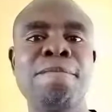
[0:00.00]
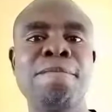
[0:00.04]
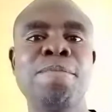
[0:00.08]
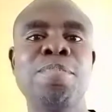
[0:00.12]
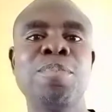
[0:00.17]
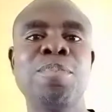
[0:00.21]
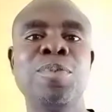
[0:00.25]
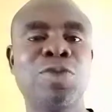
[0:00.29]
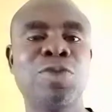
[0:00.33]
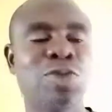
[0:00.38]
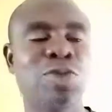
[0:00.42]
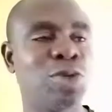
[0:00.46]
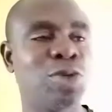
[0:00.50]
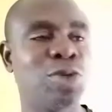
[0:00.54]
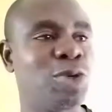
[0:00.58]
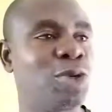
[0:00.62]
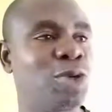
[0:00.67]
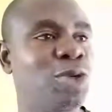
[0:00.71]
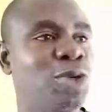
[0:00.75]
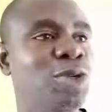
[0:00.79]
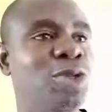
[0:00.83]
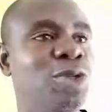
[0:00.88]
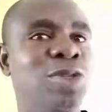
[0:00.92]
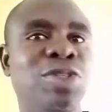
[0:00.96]

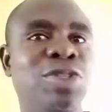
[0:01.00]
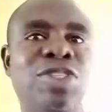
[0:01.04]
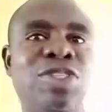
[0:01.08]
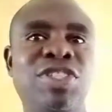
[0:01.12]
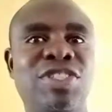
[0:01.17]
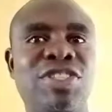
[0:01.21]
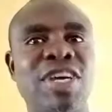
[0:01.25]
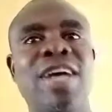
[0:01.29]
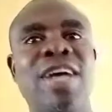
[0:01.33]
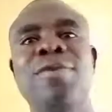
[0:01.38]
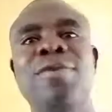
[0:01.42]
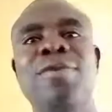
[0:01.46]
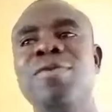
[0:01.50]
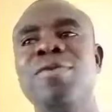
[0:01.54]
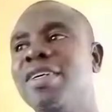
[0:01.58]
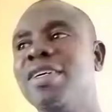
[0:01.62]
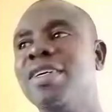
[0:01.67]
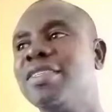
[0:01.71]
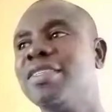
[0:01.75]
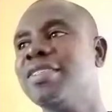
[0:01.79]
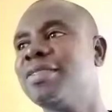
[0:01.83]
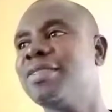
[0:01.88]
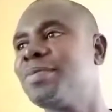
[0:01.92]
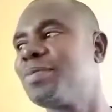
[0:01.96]
to Shadwell,
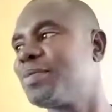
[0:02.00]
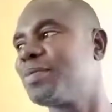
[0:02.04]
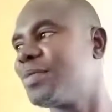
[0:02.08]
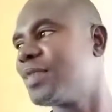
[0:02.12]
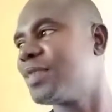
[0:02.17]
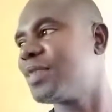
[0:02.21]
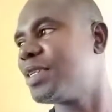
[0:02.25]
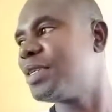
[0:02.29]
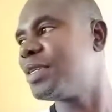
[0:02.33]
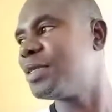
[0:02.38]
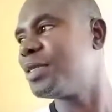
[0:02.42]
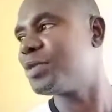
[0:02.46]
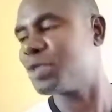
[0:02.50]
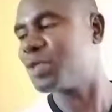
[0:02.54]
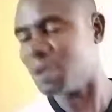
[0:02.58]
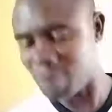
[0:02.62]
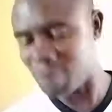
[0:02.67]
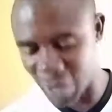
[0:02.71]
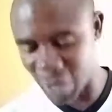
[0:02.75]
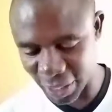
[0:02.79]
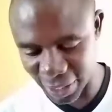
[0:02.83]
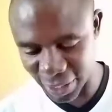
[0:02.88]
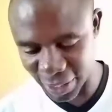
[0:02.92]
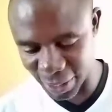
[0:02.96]
to
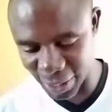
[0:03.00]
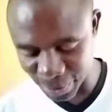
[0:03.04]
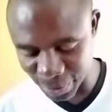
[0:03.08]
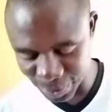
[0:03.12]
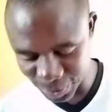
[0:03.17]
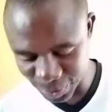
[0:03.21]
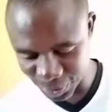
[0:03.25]
make him,